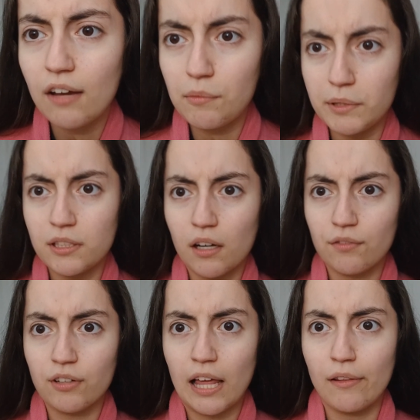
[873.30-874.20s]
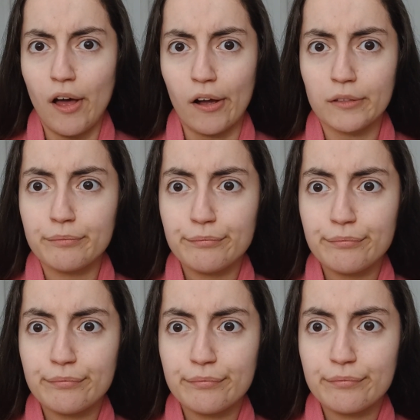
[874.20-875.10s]
been talking for that long.
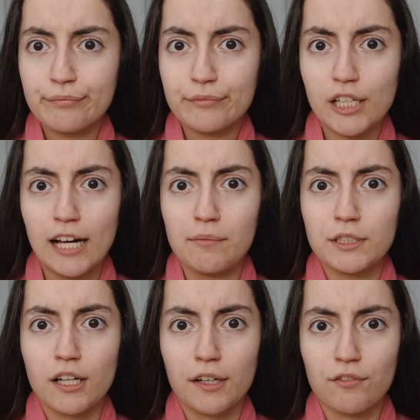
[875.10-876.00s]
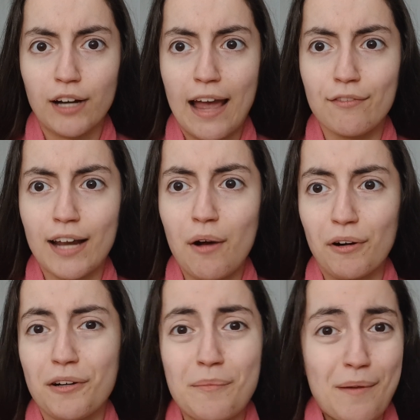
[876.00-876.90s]
But I have been talking for half an hour.
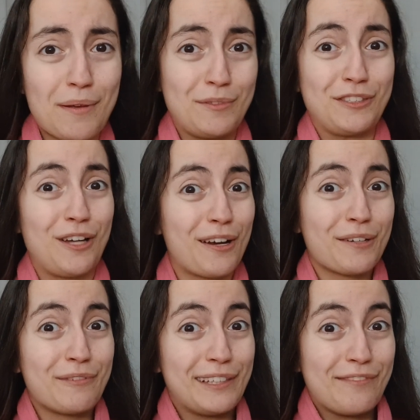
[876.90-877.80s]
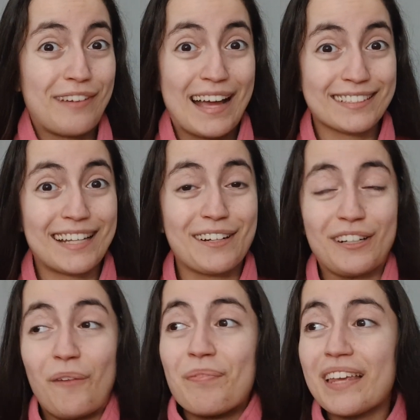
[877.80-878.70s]
Or maybe I'm just talking really fast. I don't
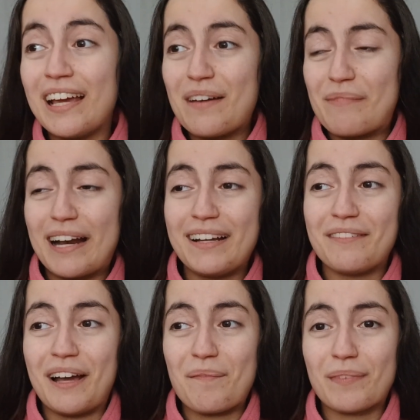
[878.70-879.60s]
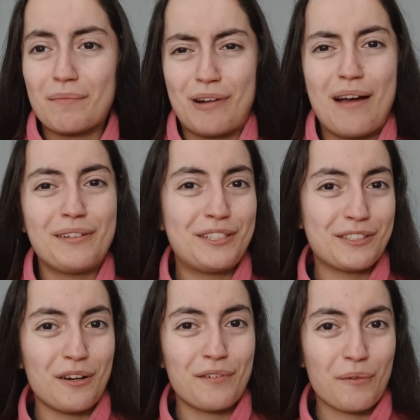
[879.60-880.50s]
know. But anyway, I'm probably
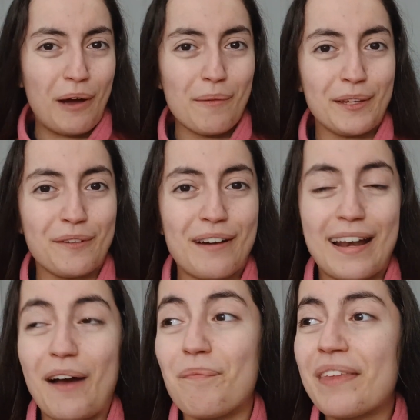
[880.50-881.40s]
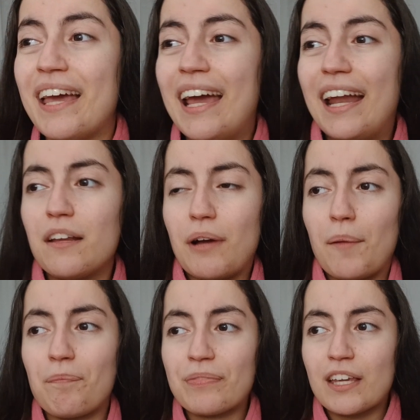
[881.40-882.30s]
just overwhelming you right now.
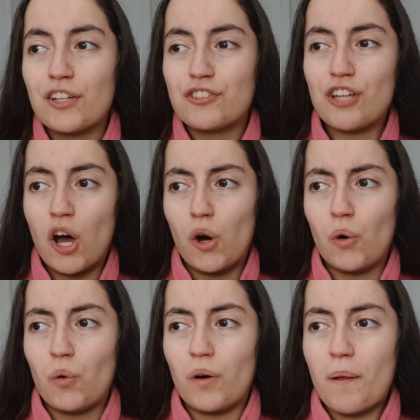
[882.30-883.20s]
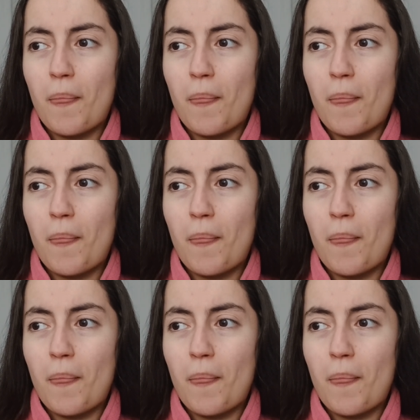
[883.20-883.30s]
Anyway, so